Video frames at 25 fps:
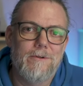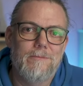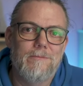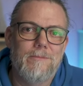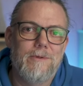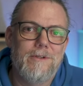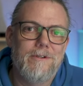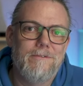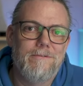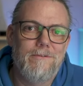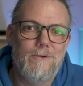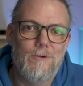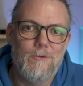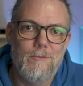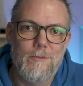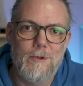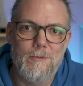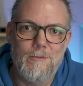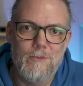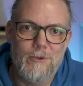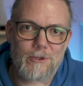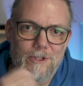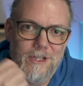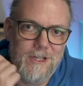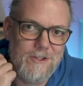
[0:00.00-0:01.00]
But if you
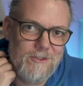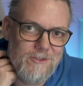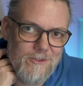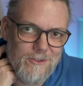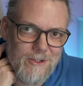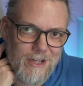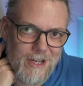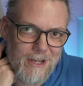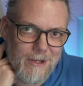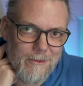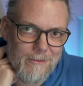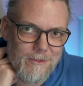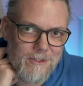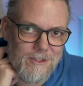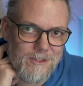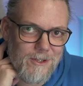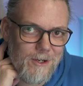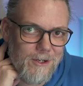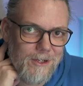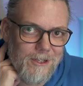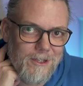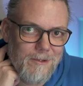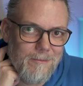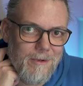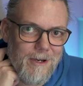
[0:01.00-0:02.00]
remember yesterday, I was
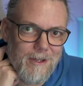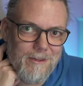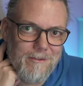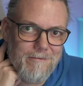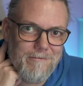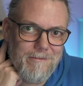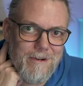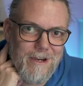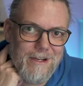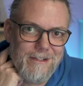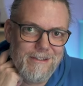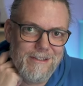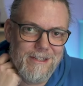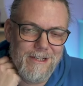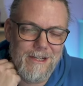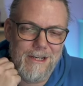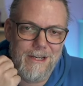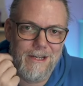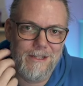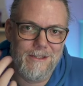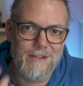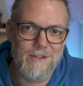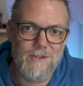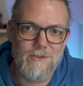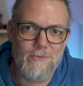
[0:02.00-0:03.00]
talking about the fact that I
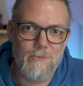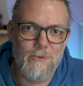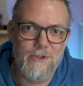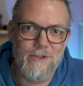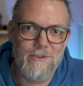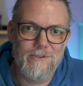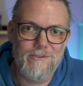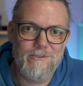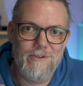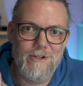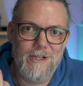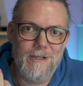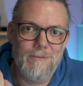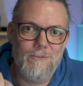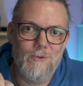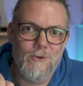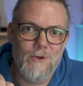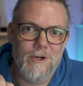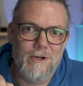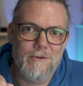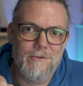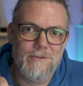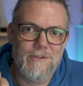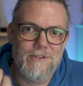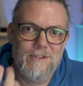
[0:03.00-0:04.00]
had this weird dream where
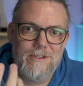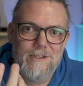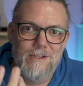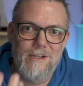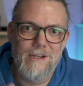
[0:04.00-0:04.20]
I was